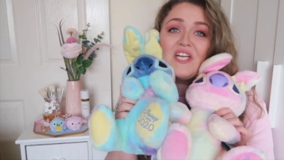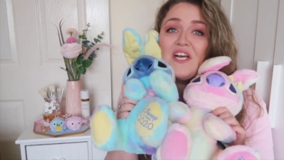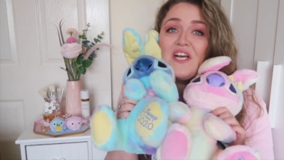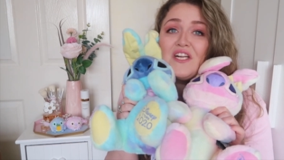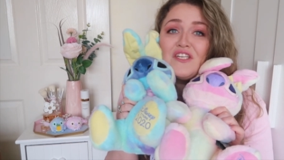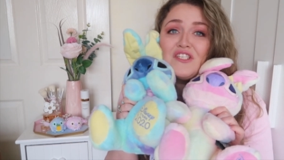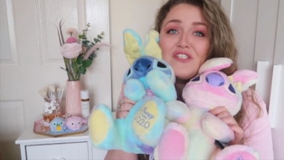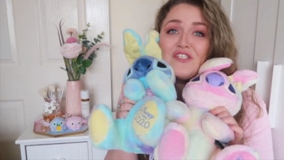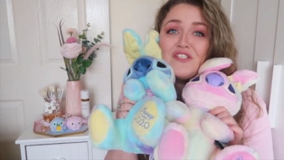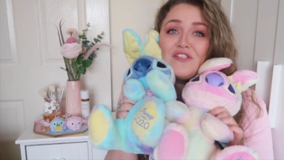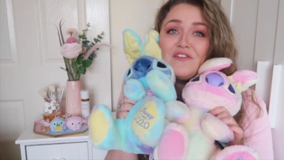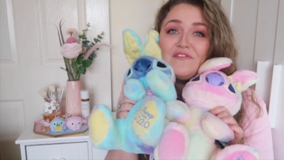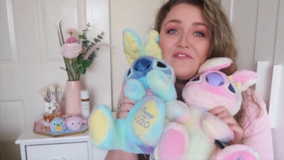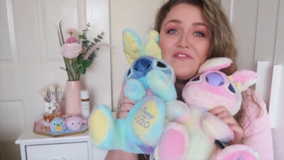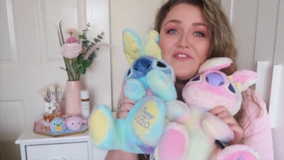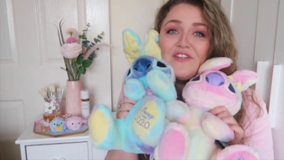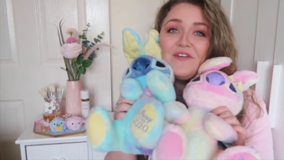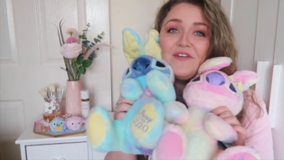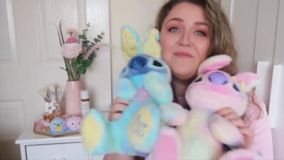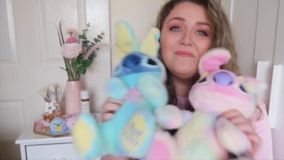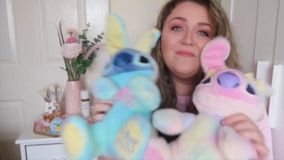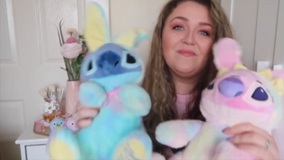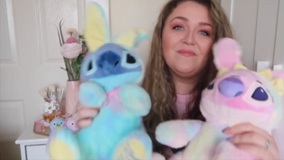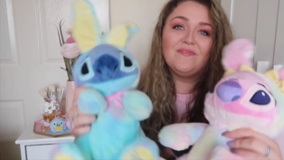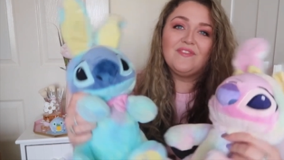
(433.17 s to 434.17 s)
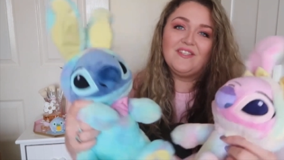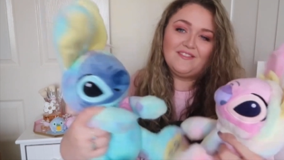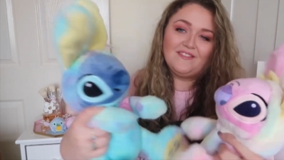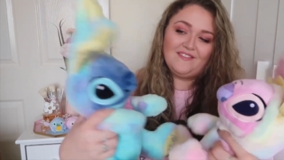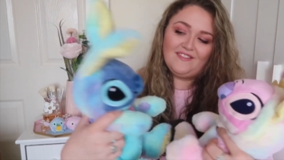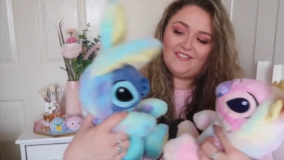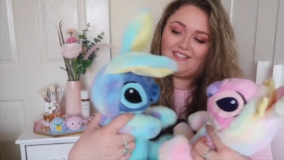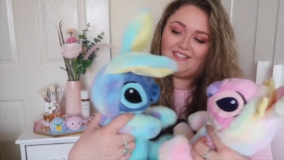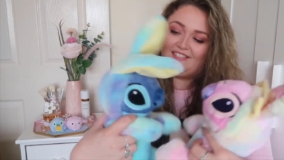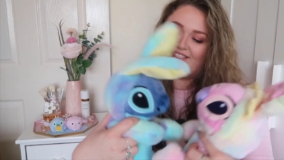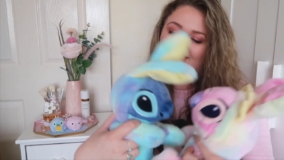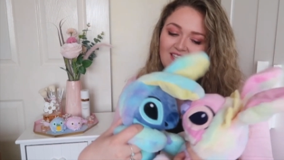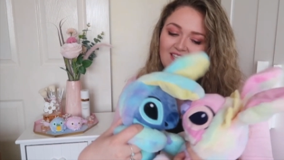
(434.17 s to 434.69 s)
I just love them.
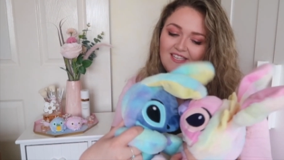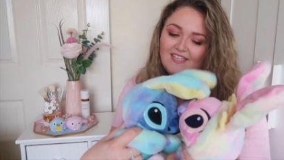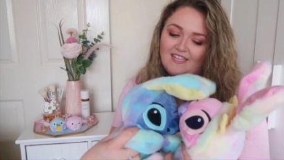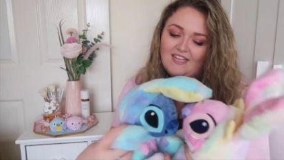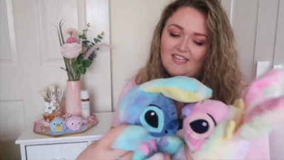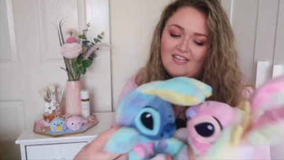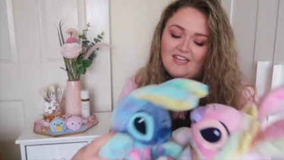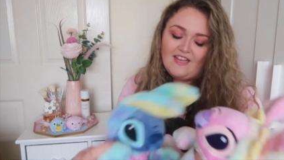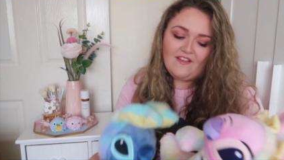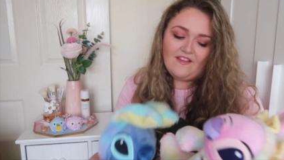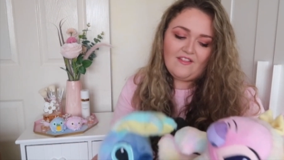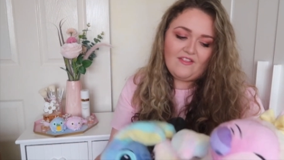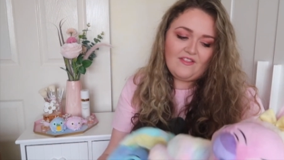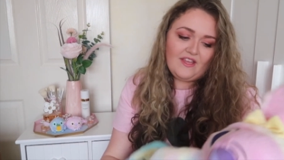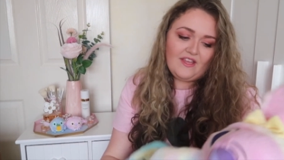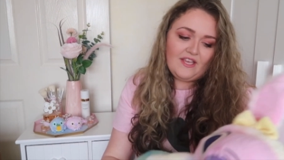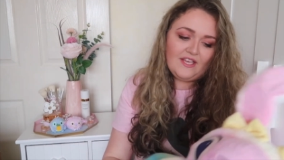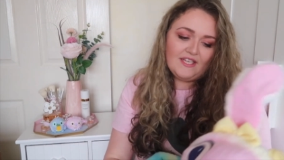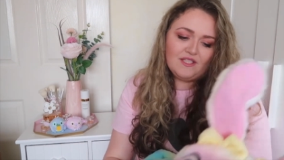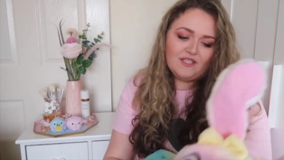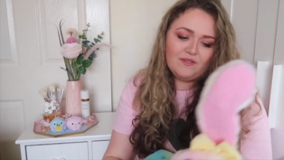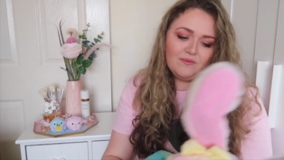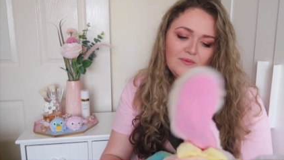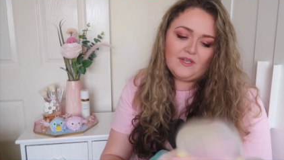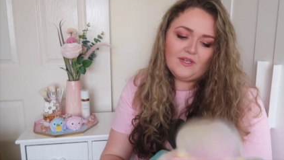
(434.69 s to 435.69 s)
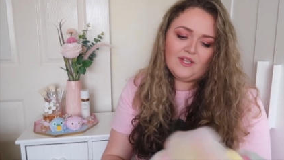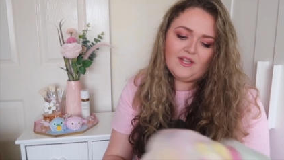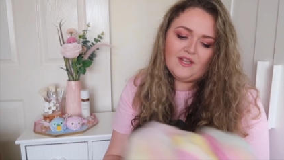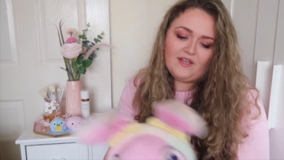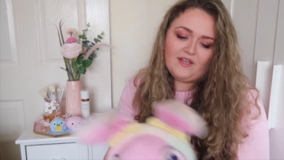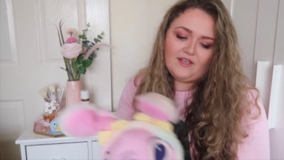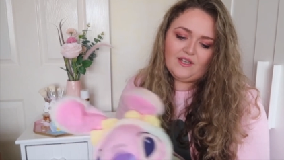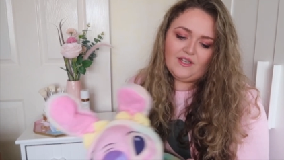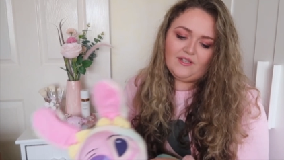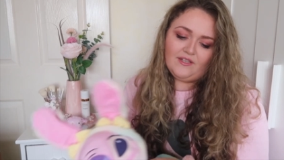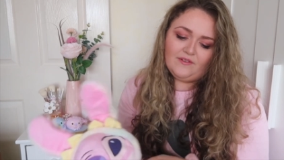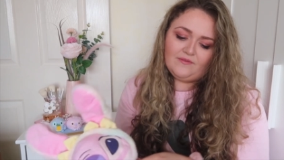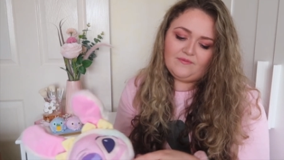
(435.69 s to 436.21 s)
These
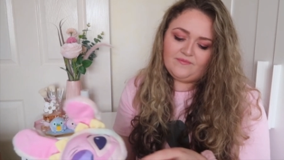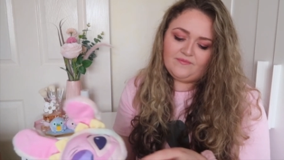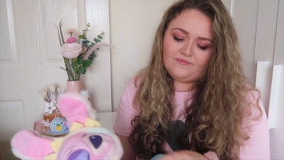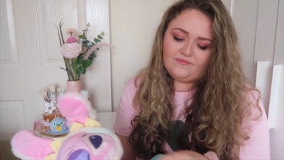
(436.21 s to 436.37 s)
were,